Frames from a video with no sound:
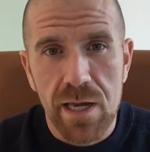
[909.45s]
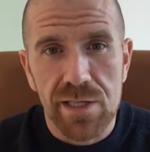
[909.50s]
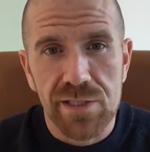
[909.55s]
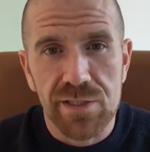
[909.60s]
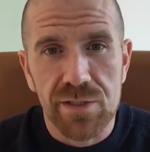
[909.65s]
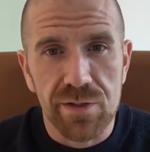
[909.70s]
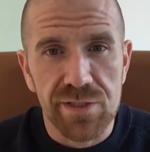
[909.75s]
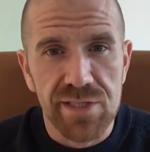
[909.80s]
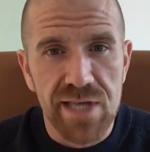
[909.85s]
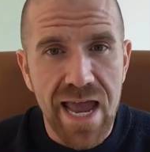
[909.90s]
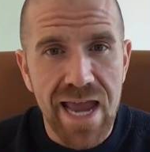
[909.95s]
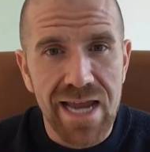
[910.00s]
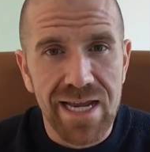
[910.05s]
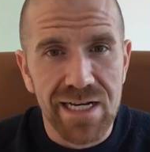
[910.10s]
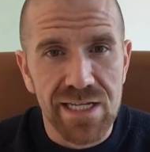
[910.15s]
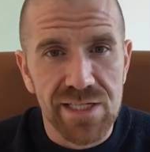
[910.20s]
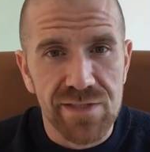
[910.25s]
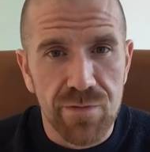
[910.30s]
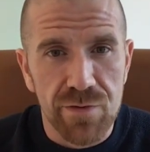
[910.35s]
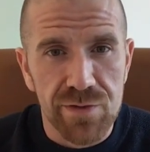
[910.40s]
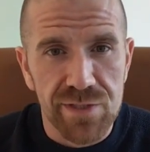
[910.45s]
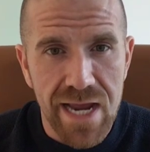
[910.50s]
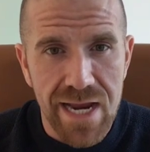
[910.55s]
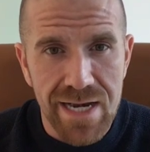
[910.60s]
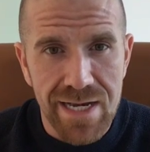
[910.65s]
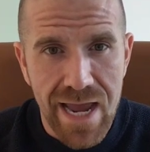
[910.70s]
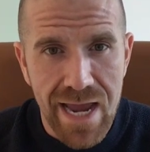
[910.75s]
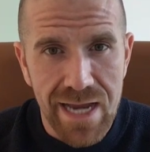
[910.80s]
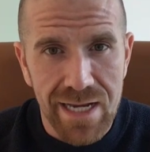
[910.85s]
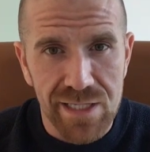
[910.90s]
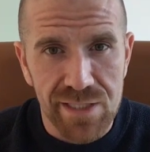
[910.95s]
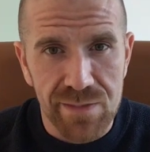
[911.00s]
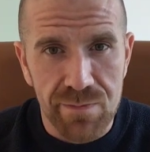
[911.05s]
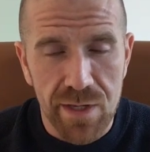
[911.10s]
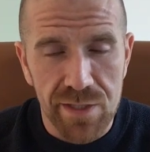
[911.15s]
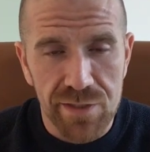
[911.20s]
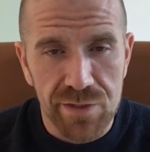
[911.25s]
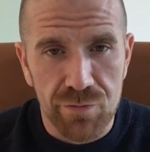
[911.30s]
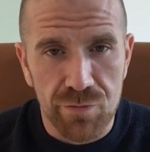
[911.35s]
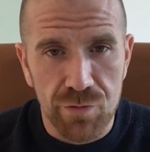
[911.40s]
So it's agonist versus antagonist
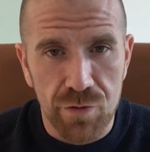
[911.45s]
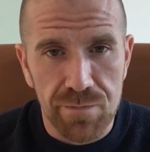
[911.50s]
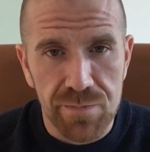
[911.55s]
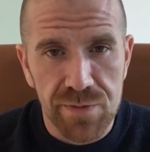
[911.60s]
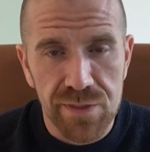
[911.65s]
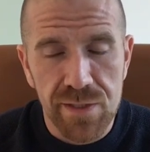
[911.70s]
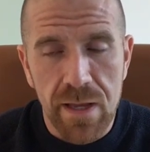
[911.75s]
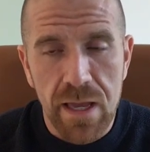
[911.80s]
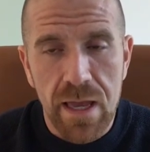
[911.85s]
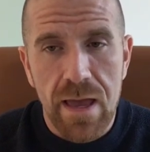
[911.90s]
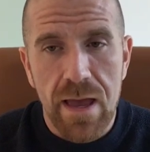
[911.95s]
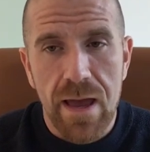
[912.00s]
muscle groups.